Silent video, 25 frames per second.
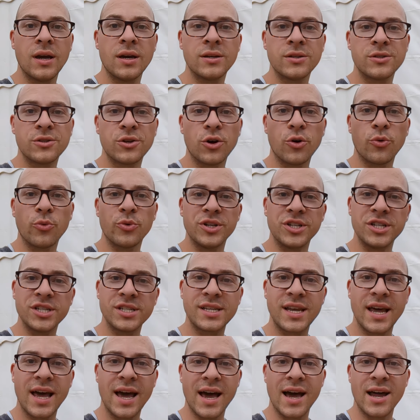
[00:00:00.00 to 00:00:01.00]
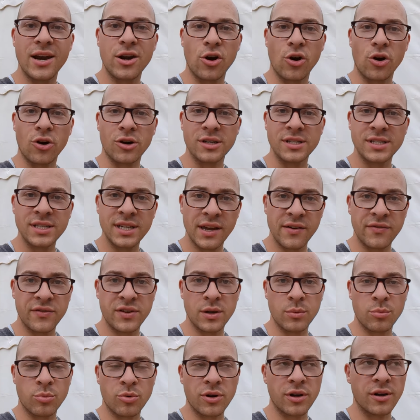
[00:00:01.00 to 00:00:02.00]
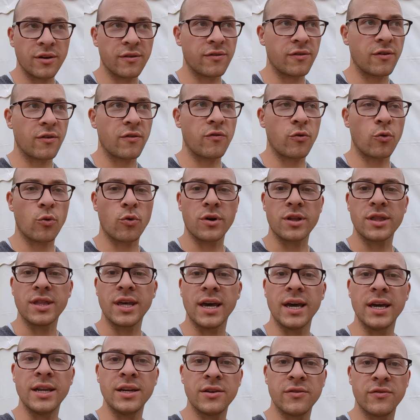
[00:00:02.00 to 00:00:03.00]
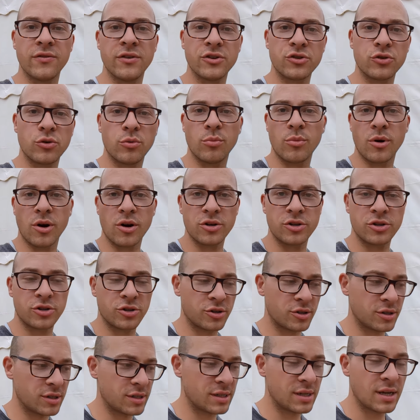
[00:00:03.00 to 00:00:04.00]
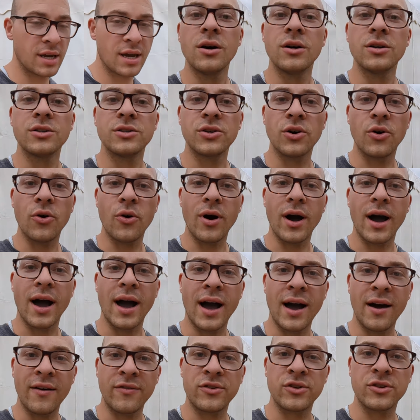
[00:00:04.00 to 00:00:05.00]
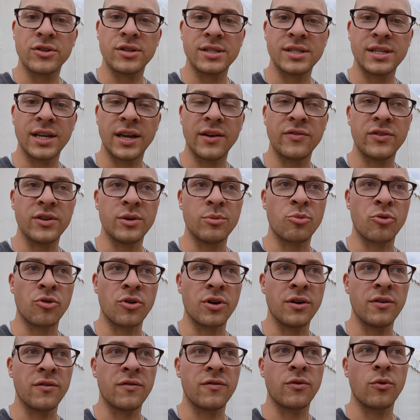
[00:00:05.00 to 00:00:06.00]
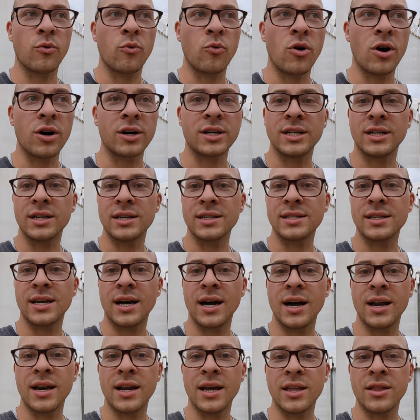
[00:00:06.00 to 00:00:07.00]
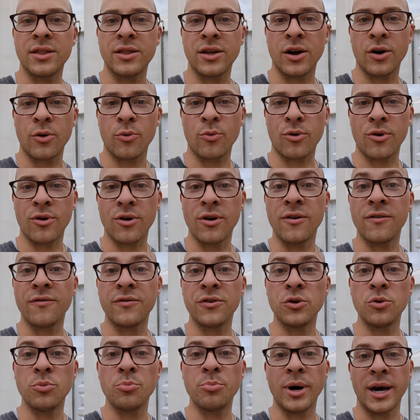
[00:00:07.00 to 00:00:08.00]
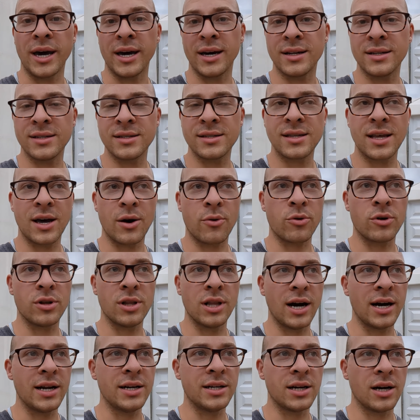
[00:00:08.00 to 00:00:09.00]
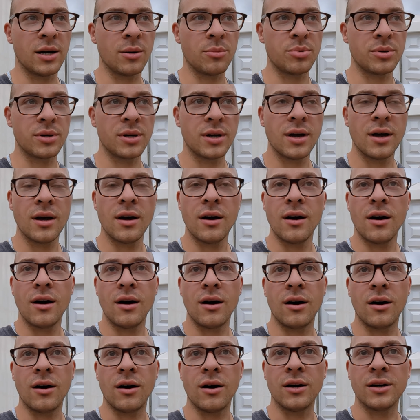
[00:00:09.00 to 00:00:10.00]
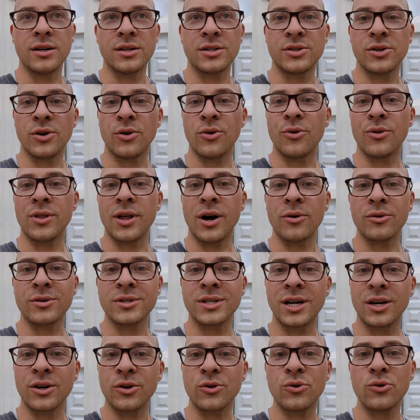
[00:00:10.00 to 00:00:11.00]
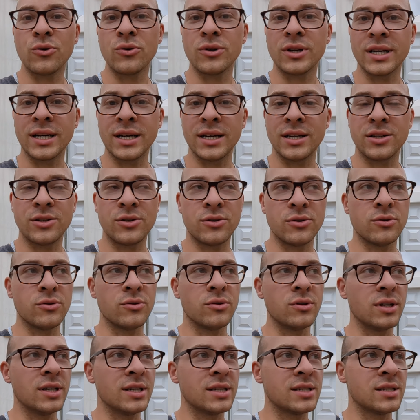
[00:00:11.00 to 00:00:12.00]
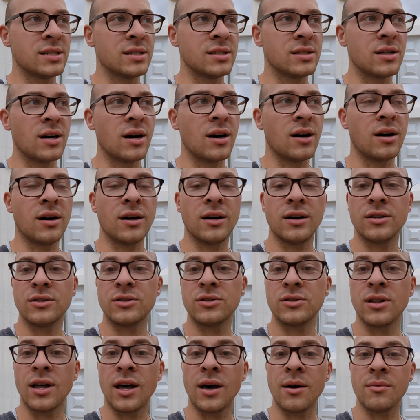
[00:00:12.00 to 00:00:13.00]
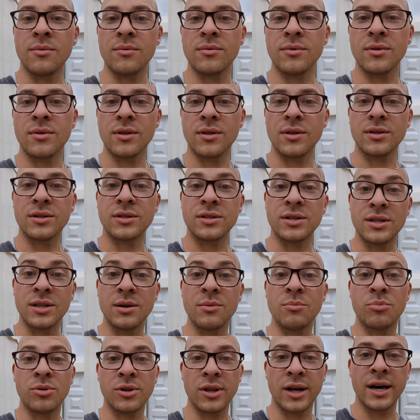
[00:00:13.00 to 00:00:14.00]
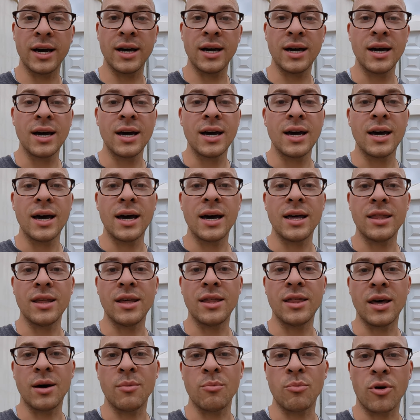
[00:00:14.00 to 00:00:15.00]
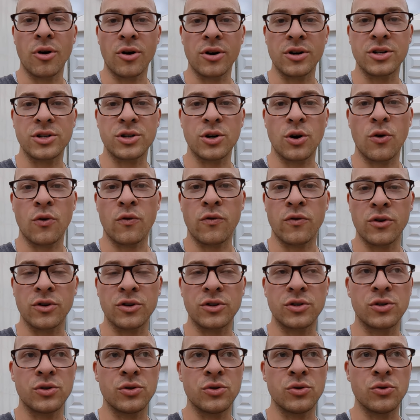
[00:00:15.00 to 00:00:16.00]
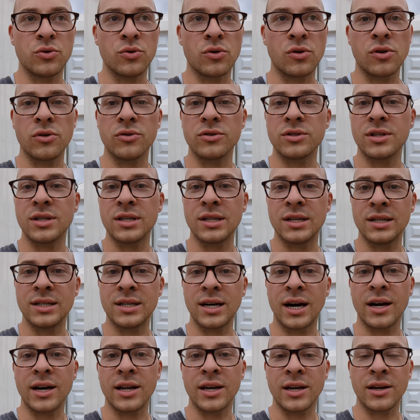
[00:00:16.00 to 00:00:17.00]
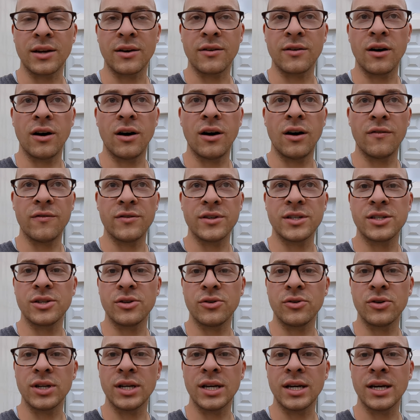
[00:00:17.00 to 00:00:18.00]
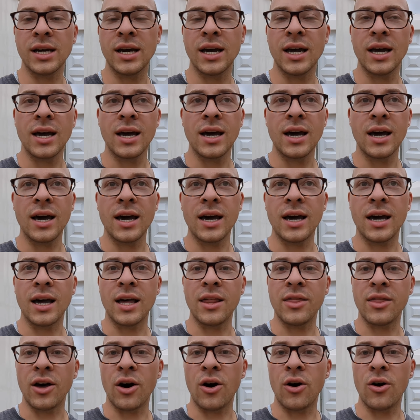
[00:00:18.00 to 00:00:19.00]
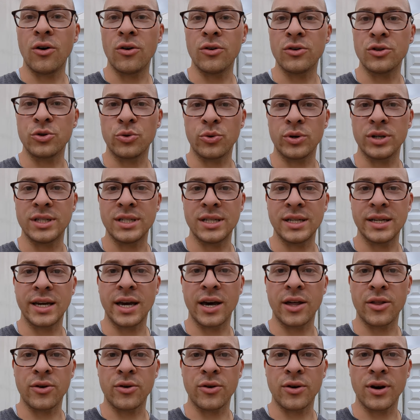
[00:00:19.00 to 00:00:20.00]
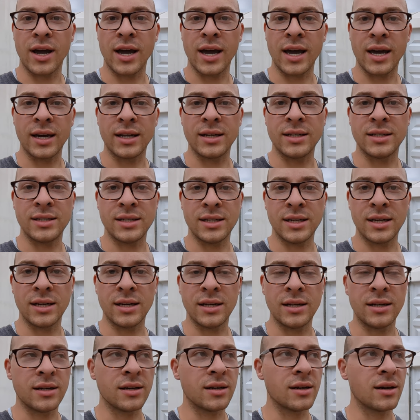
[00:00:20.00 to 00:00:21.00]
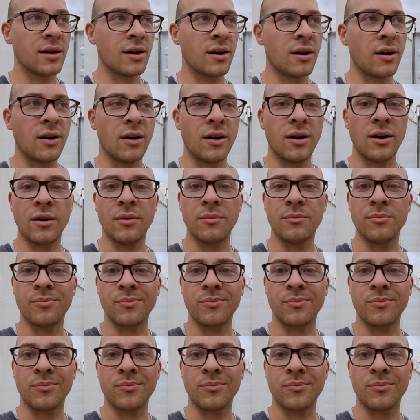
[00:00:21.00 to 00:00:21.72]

So we just had our safety brief for the individual marchers. So after the safety brief, walked outside and there were a few bands that were lined up. Uh, so that was kind of cool to get to listen uh, to that to them play and then they marched over to close to the dining uh, facility and they all joined together and did um,